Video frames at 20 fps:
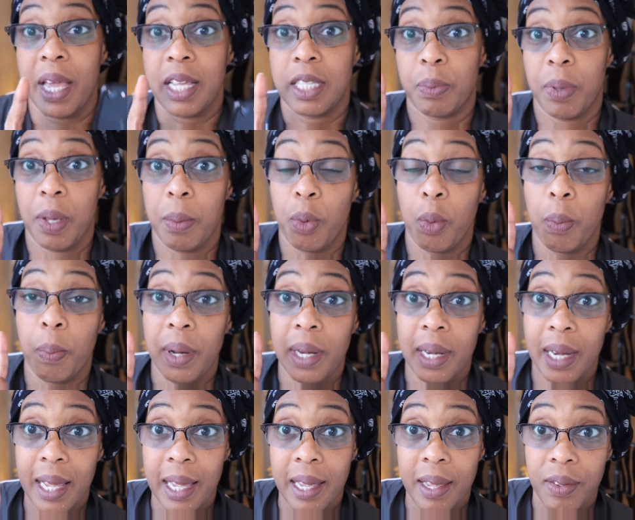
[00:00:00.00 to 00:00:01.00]
makes people
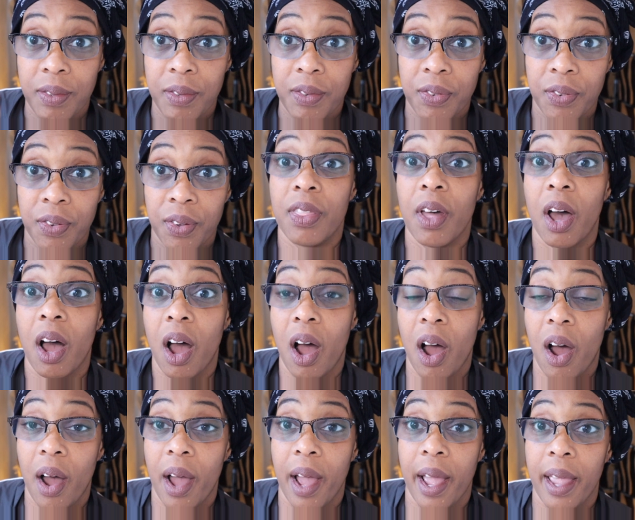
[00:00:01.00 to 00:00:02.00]
believe that
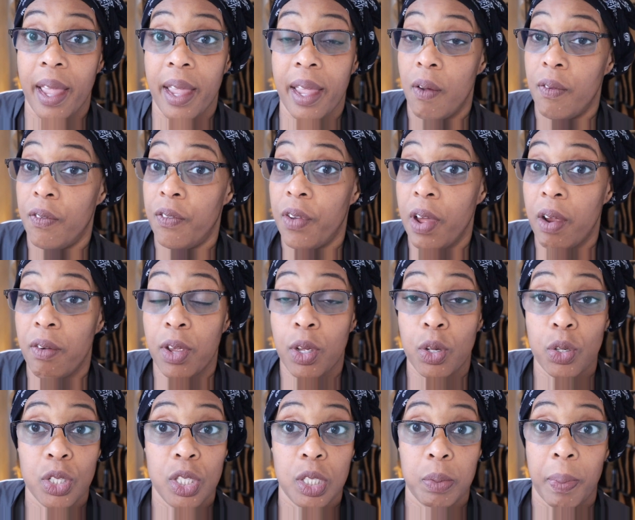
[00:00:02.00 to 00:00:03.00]
I am a very
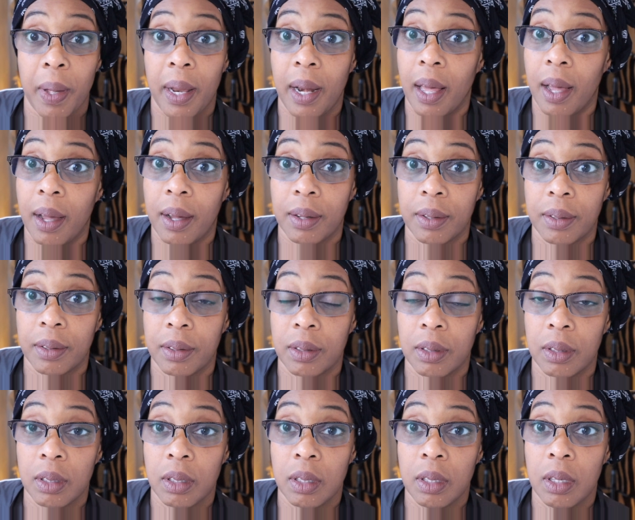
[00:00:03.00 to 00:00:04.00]
good speller
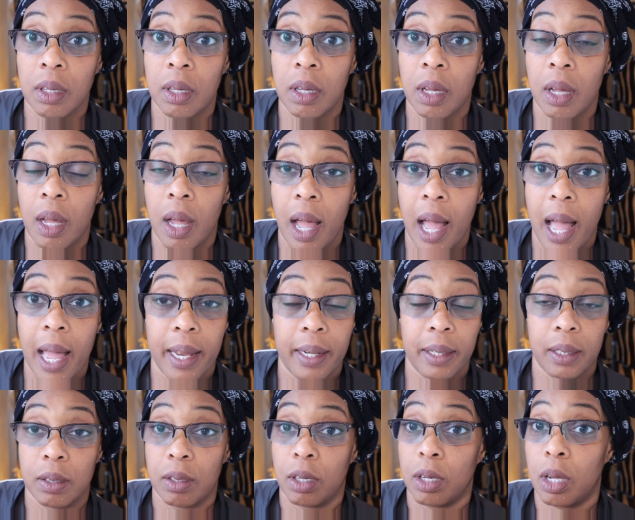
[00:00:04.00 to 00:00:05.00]

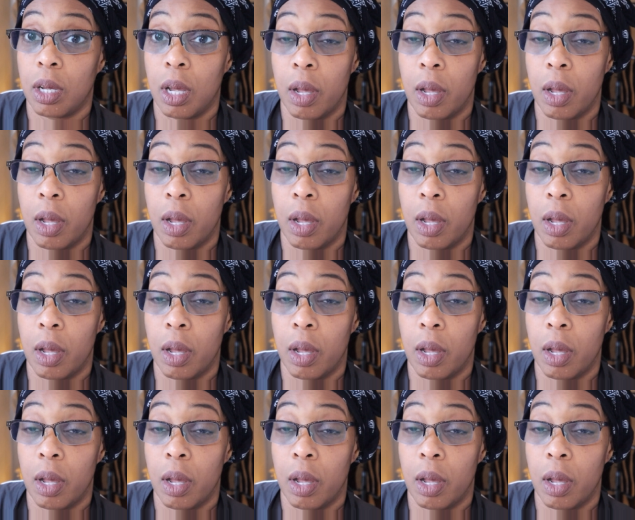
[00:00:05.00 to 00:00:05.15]
and